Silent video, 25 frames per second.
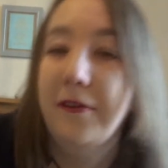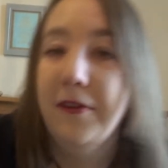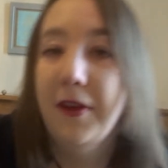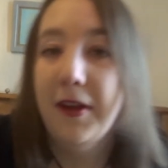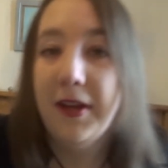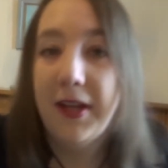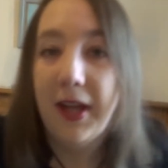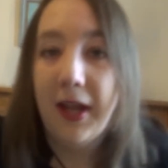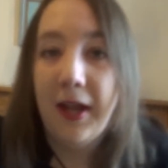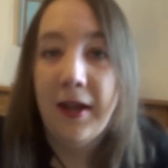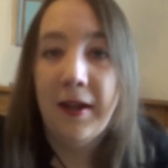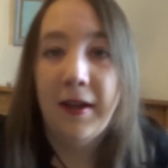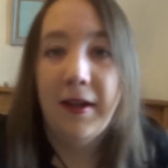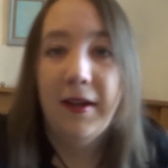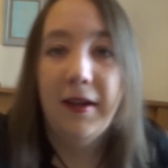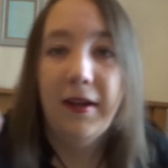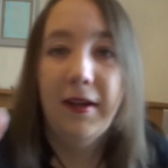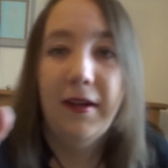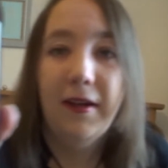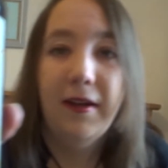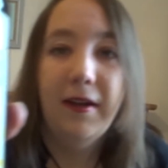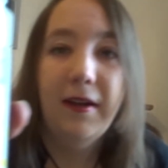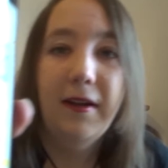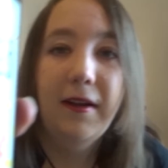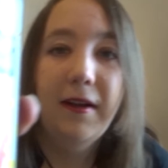yeah,
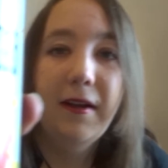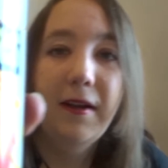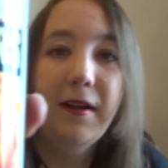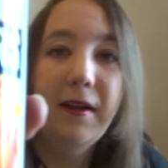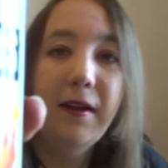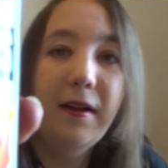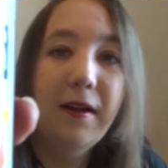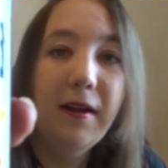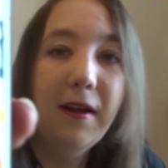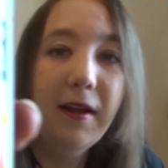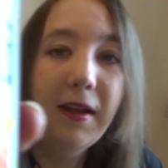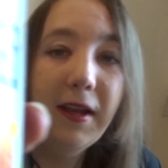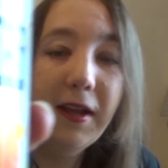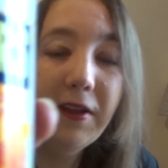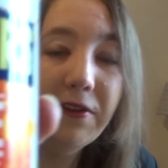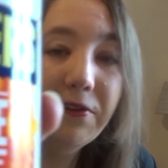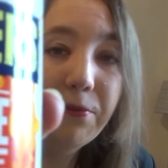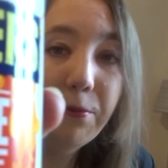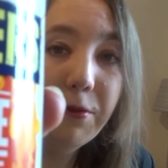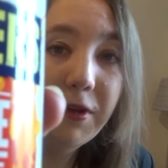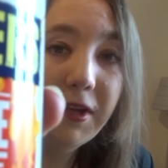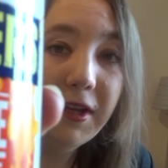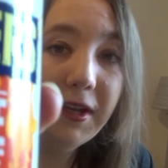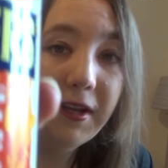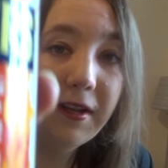that's
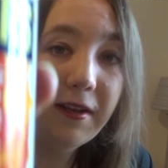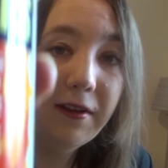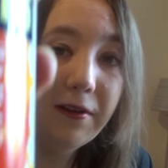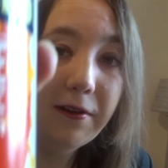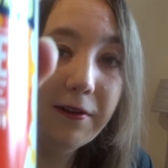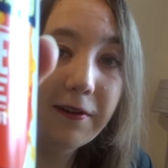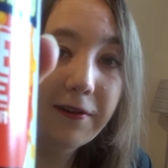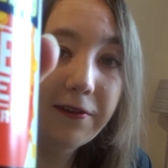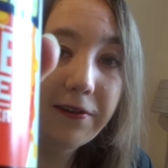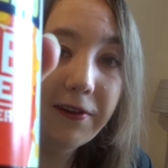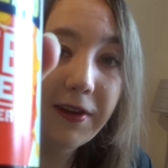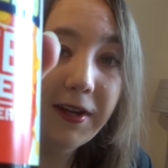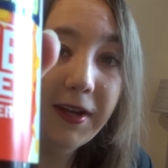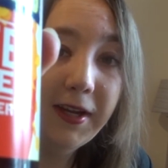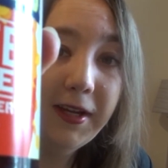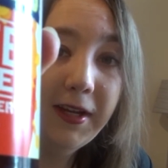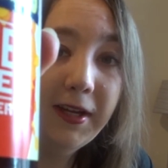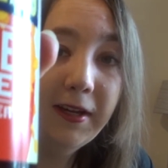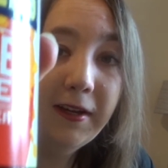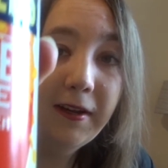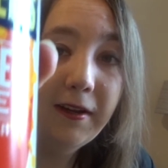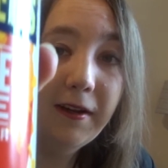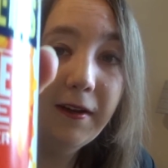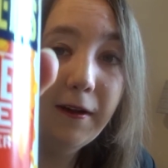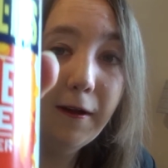what it looks
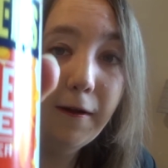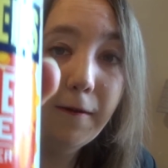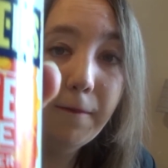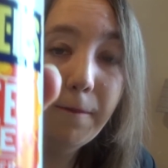like.